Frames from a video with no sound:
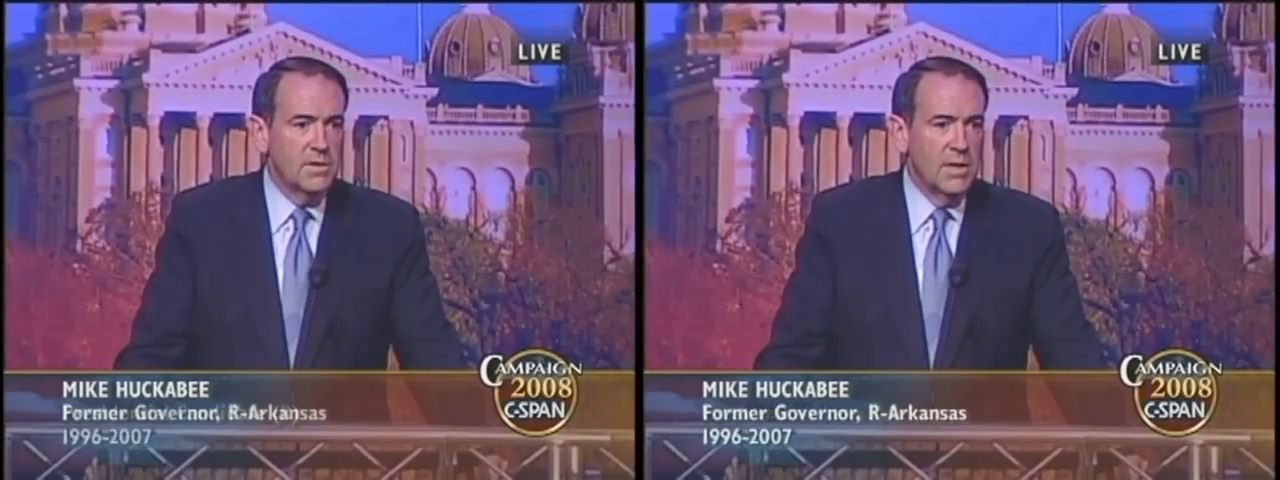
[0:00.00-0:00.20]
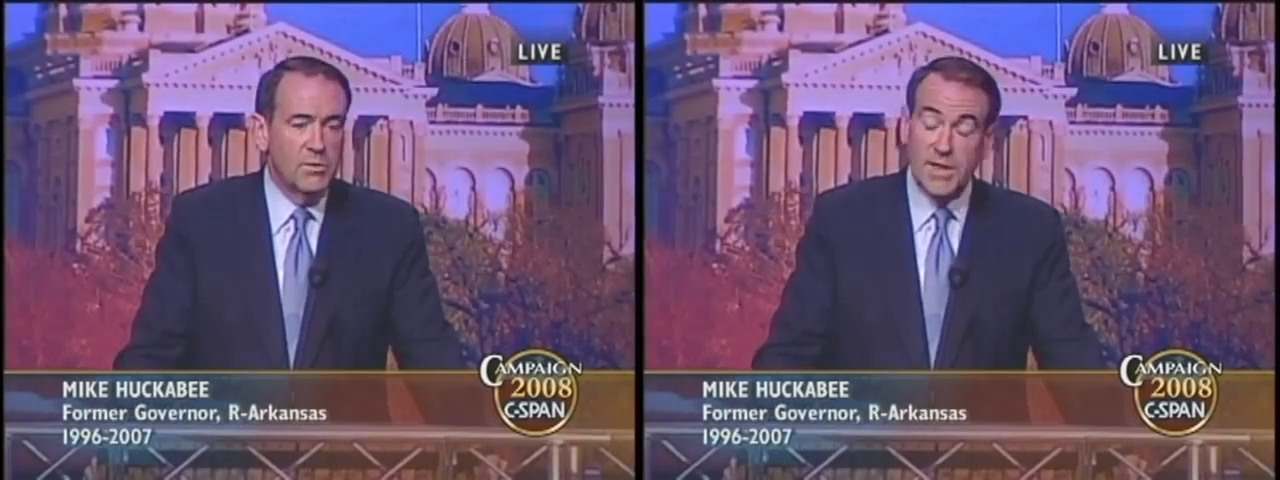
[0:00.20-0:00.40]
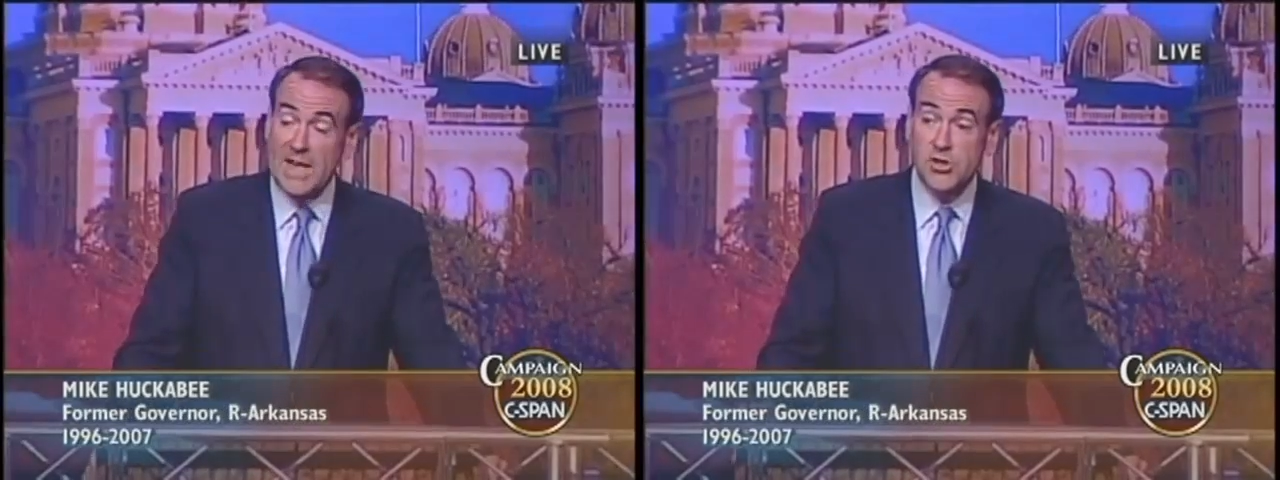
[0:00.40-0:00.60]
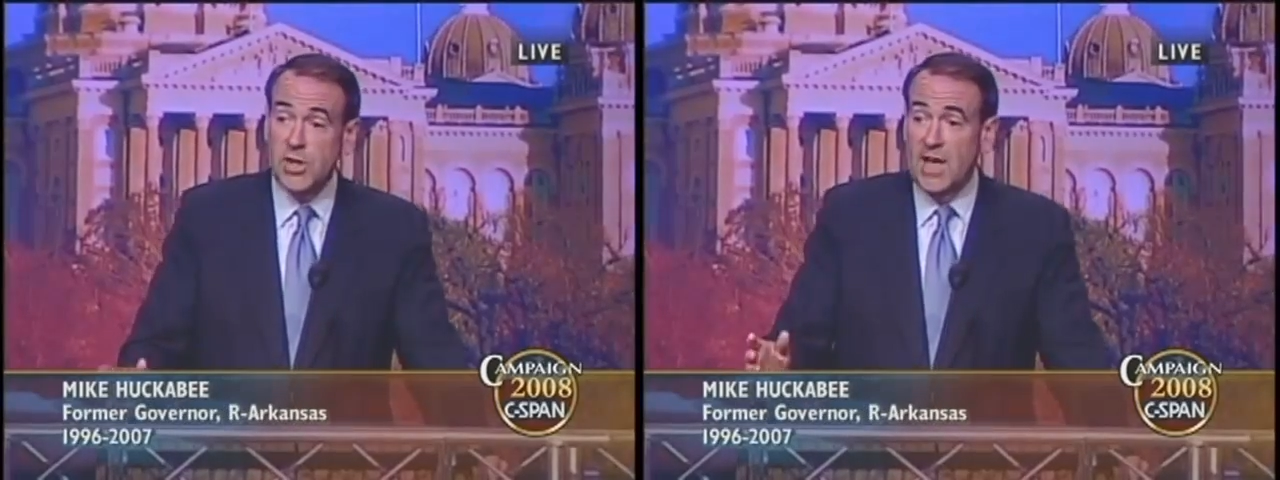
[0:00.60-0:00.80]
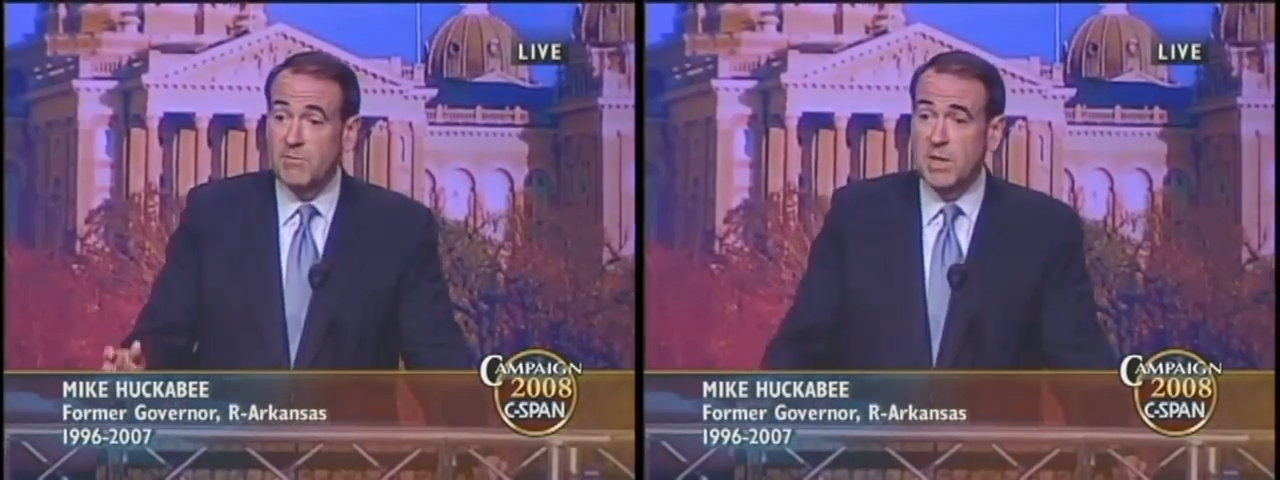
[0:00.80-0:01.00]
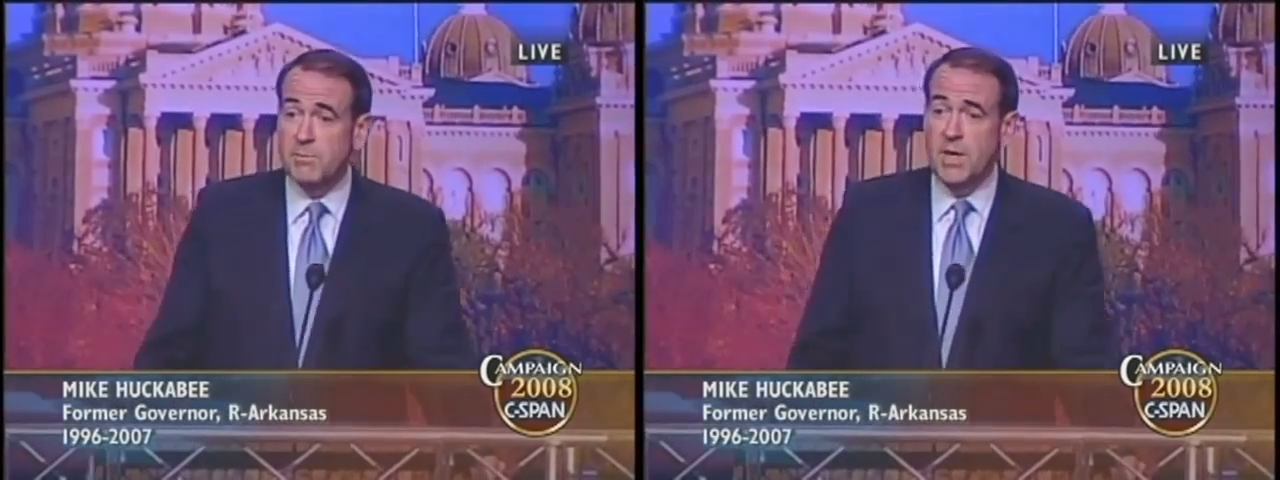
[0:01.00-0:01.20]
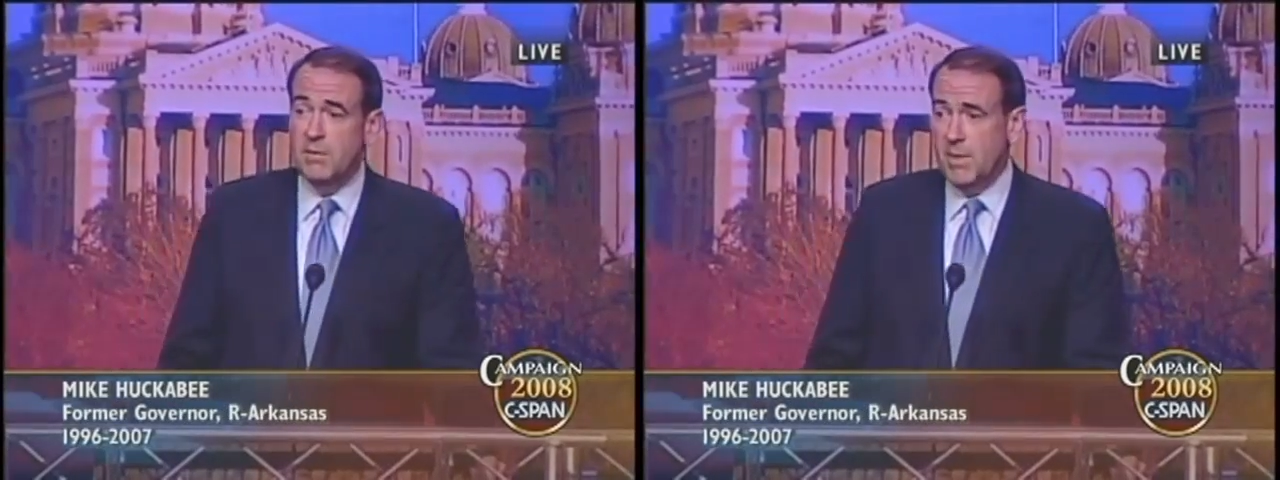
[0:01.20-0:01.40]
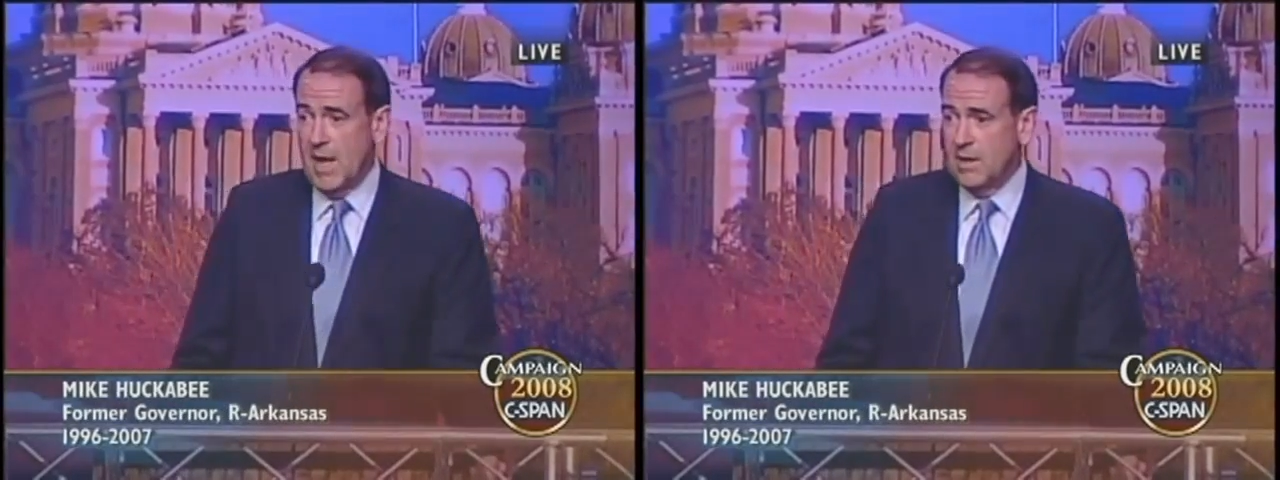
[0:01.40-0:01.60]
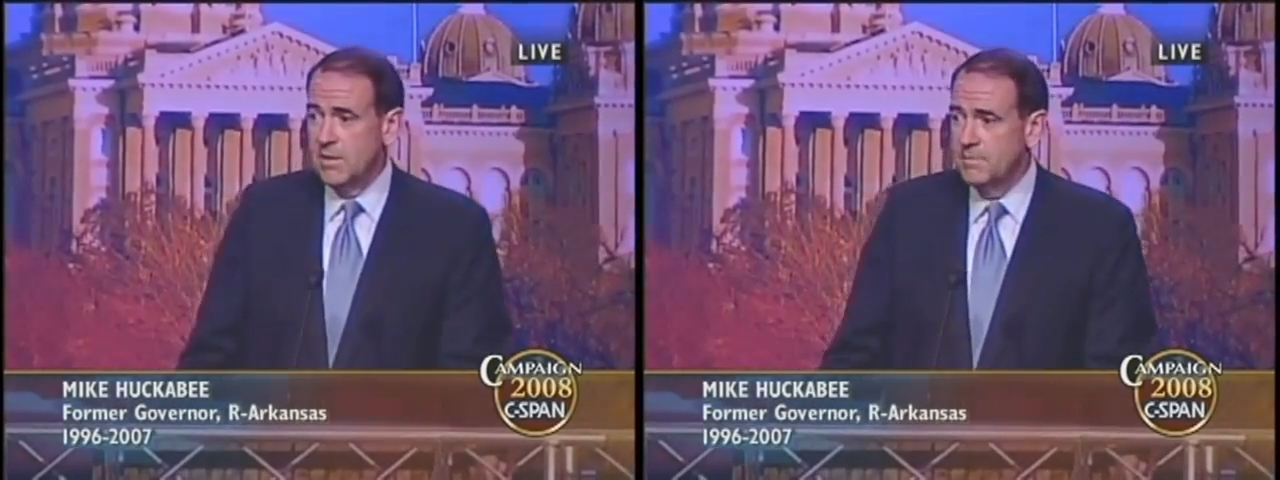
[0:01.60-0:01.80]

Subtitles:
And with that, she gave me the pen back.